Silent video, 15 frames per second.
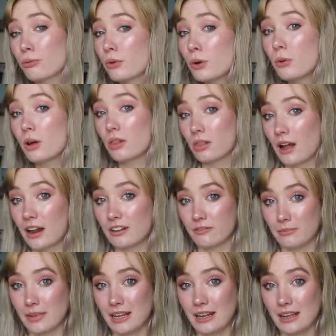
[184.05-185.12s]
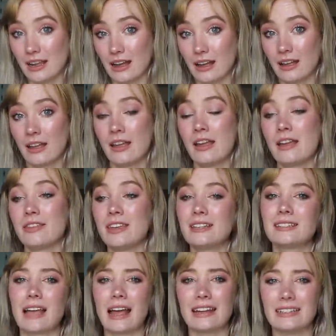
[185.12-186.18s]
through a lot of media
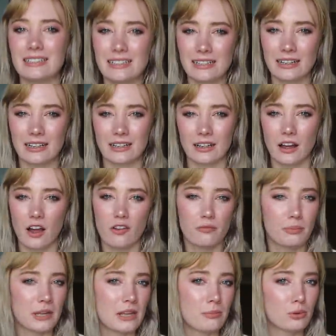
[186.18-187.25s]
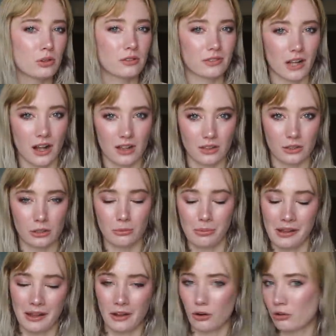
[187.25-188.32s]
this idea of people of color
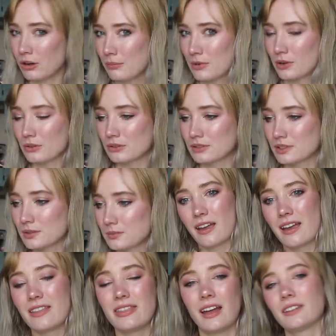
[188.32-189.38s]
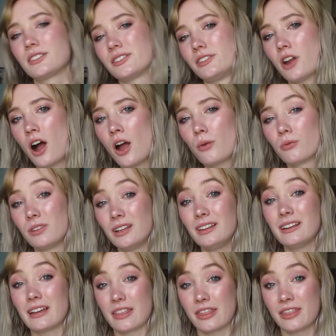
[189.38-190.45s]
being criminals. And that's not
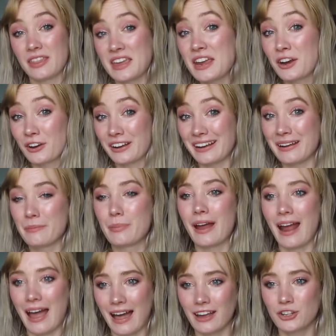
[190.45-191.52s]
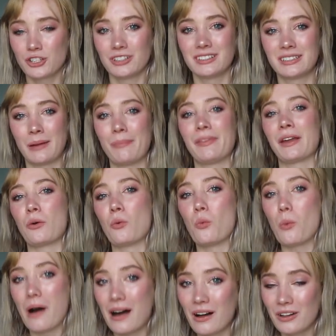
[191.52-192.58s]
really a theory, but actually something
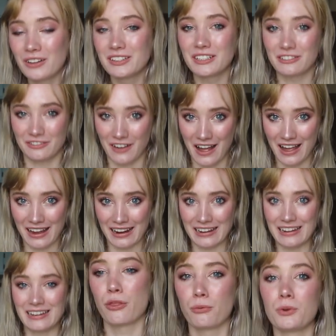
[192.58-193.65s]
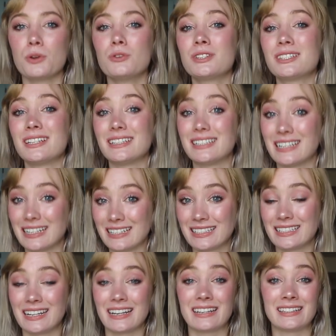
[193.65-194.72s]
well defined through
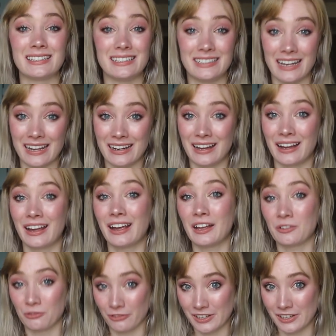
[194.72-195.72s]
statistics, data, and